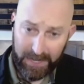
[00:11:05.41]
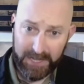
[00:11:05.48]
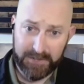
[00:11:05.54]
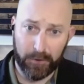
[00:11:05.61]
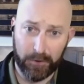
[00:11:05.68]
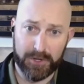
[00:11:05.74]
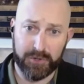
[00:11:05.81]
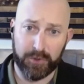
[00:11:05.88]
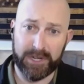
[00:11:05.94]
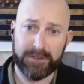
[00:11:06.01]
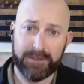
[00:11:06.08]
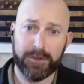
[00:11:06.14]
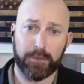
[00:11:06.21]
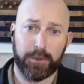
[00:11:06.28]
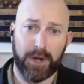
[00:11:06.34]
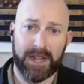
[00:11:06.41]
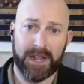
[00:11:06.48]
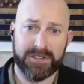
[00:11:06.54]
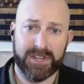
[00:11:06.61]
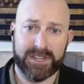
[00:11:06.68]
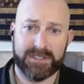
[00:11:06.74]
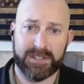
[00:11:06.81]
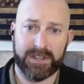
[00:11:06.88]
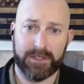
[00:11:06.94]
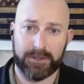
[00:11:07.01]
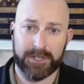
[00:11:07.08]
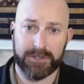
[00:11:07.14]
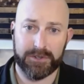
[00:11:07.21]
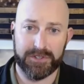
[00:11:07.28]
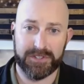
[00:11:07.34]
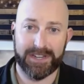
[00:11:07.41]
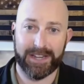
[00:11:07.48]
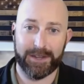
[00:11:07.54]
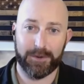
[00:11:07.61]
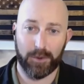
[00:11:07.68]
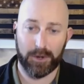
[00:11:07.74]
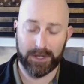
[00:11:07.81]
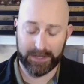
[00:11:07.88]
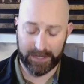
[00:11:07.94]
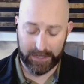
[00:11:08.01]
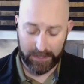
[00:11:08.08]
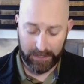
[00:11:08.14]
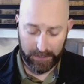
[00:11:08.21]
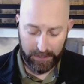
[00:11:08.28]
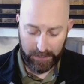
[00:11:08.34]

As far as greenfield projects, another interesting one that